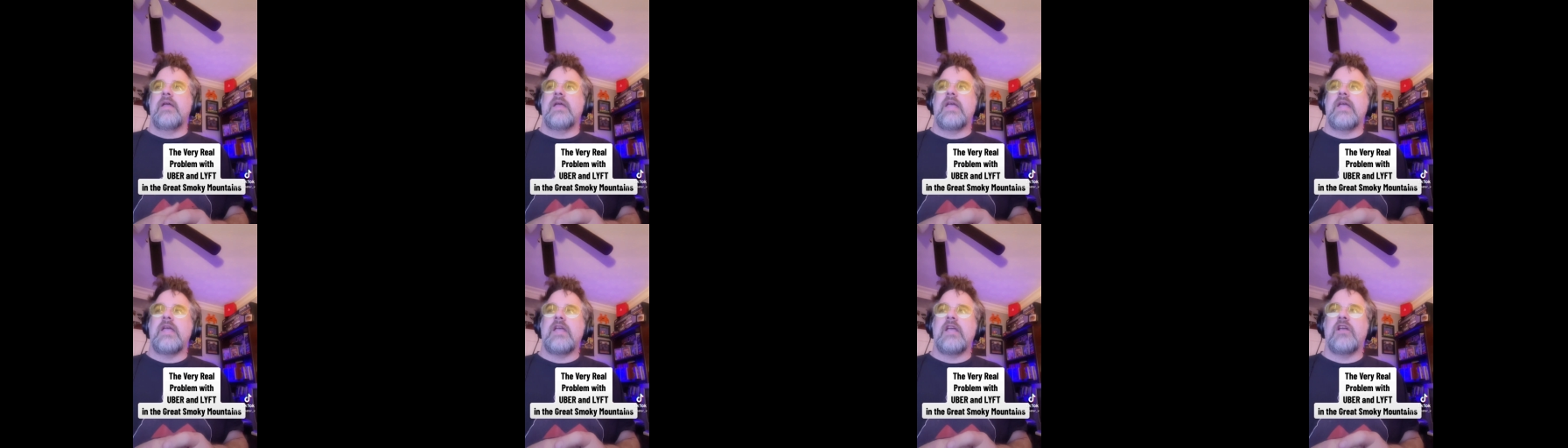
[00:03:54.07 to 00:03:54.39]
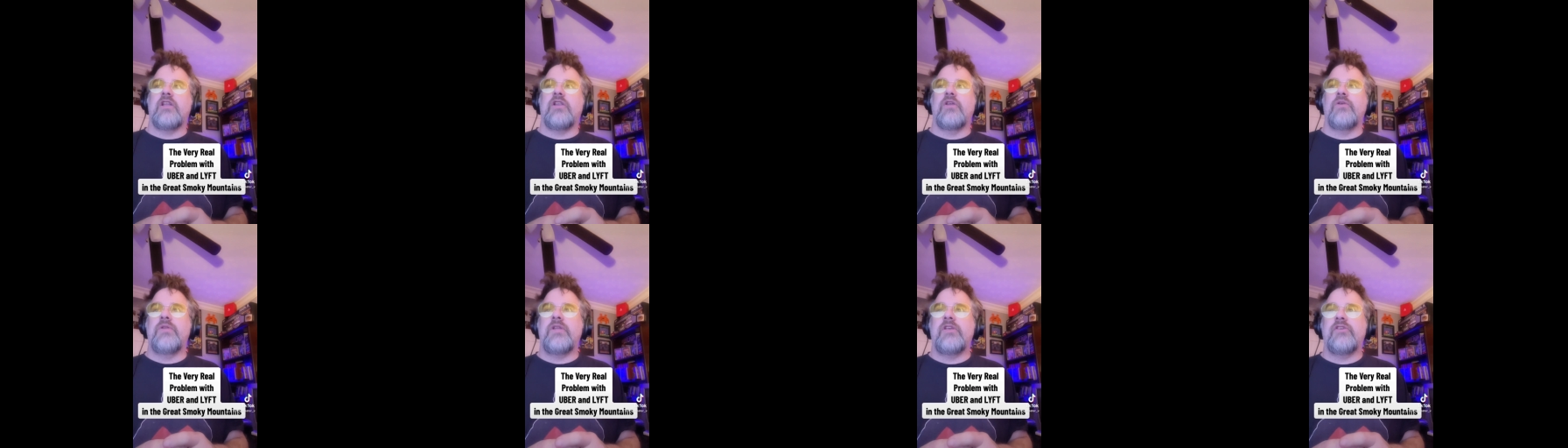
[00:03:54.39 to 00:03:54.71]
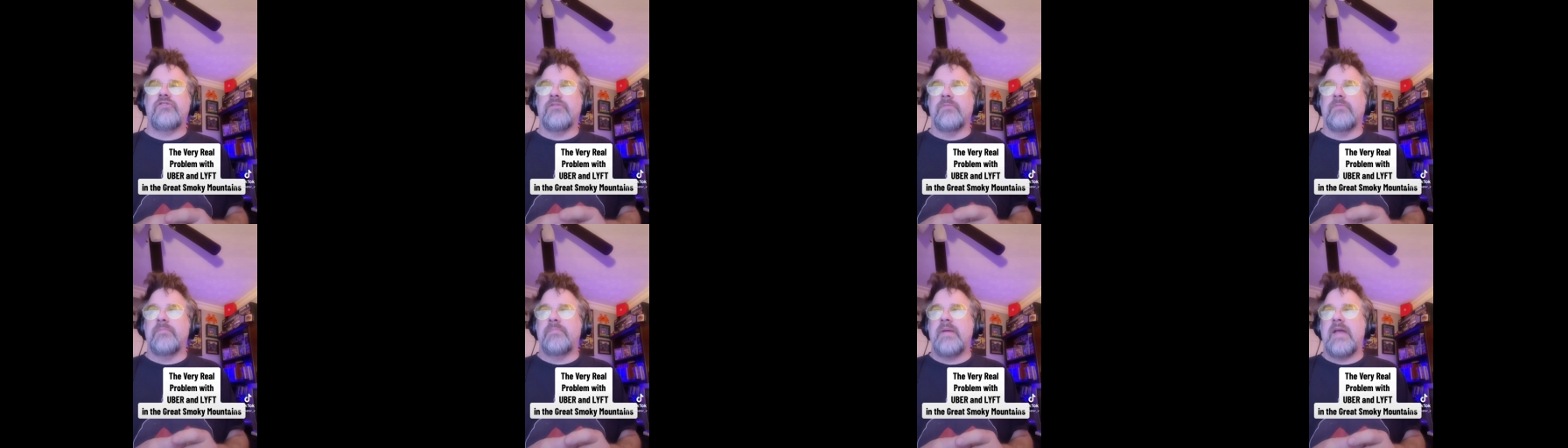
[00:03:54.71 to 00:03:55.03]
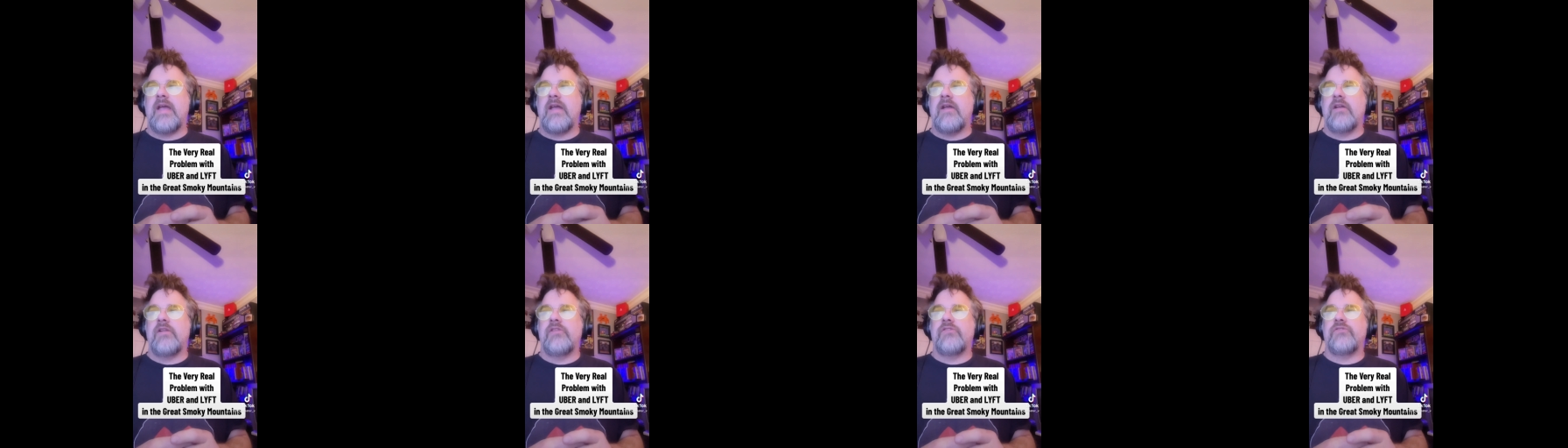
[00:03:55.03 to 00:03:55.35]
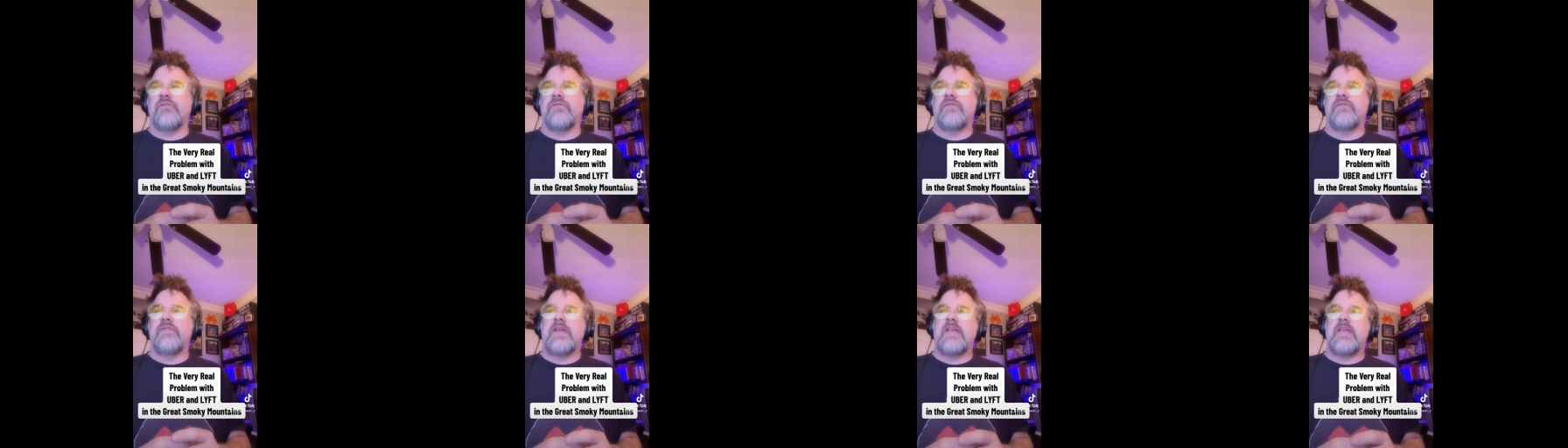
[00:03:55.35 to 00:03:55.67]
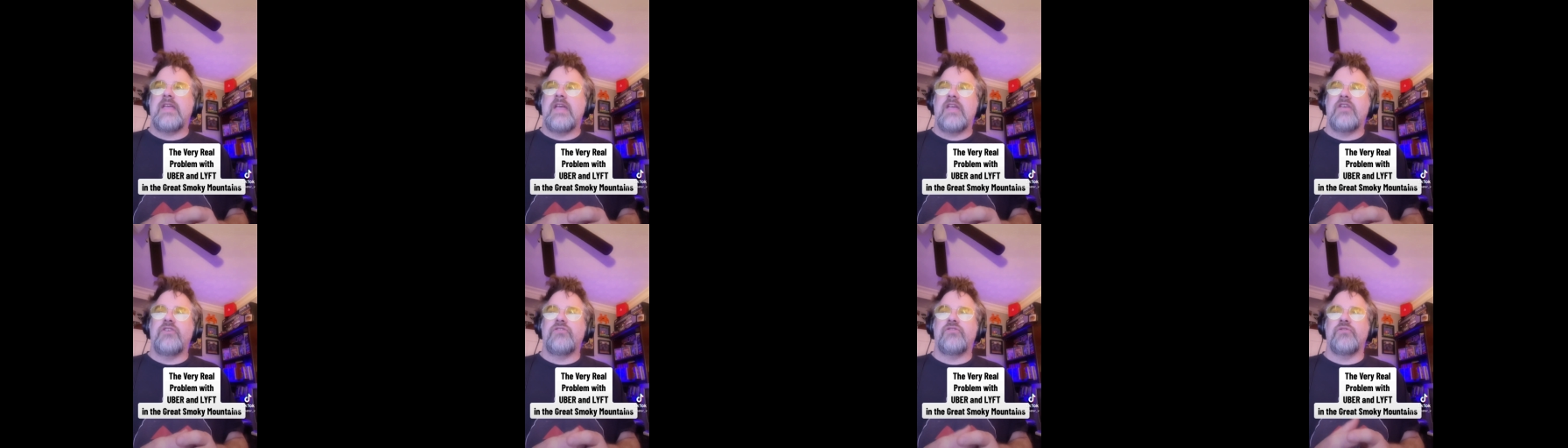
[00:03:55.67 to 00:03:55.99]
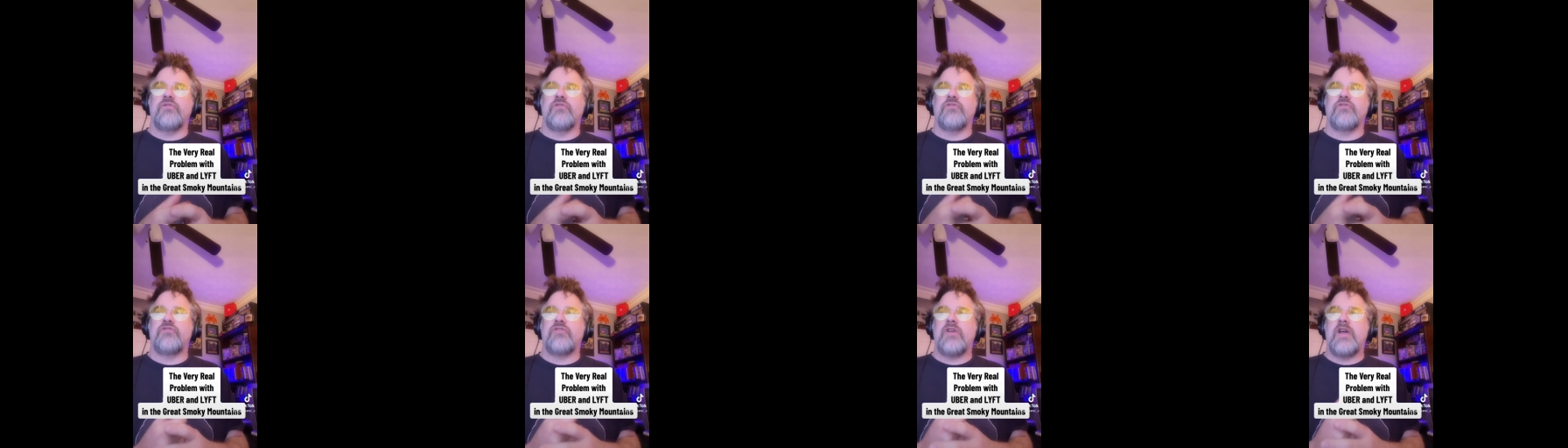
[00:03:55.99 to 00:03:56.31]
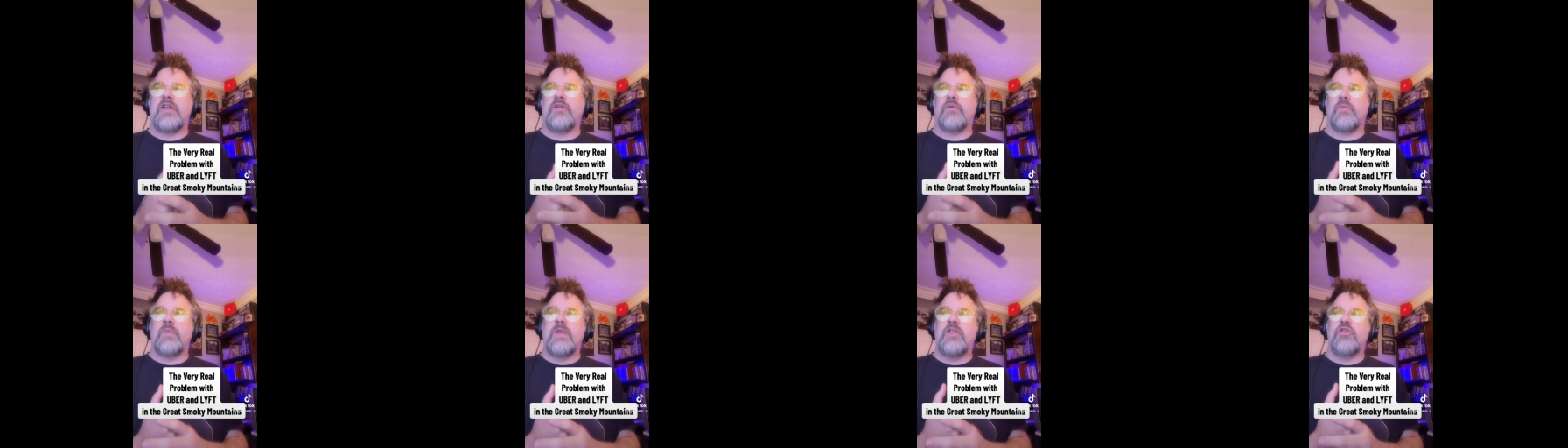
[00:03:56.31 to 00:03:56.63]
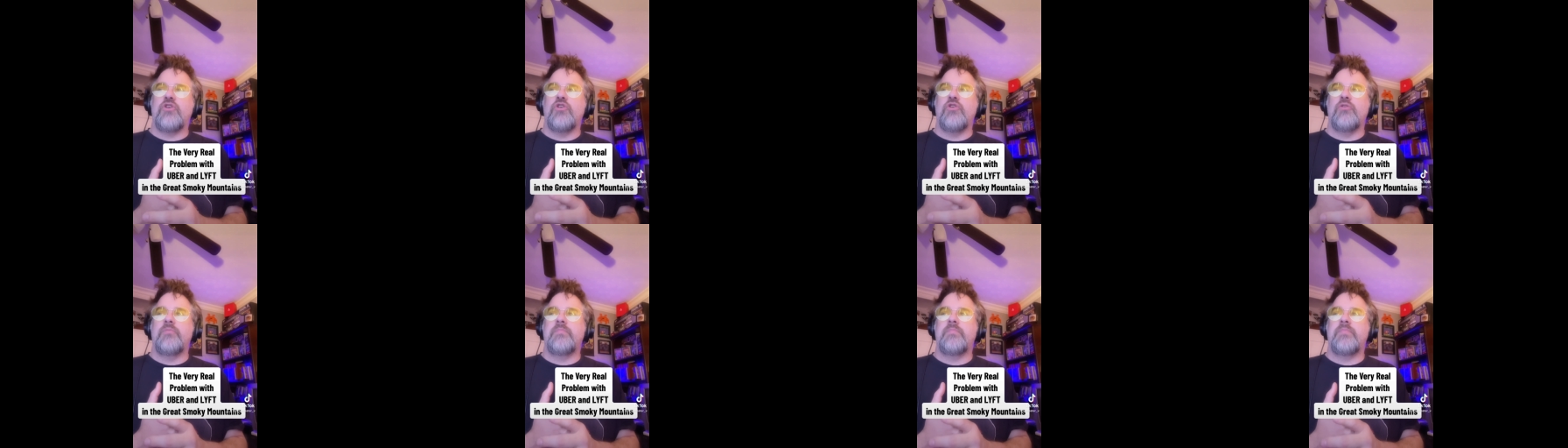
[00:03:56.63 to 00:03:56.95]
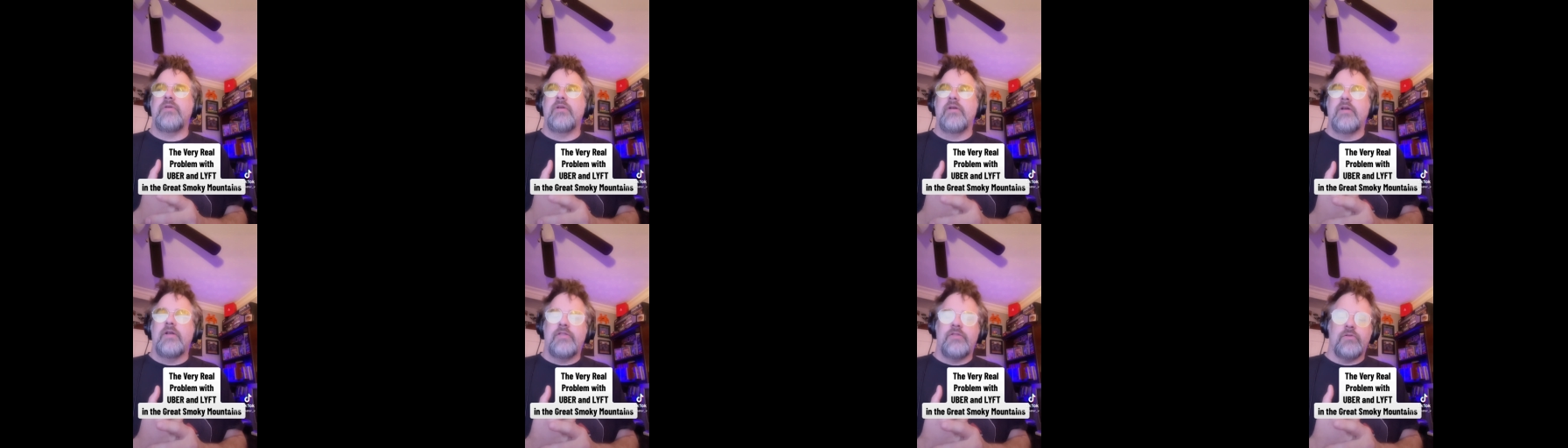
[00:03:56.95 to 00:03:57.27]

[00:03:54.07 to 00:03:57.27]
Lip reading: including some parents on vacation who are trying to recoup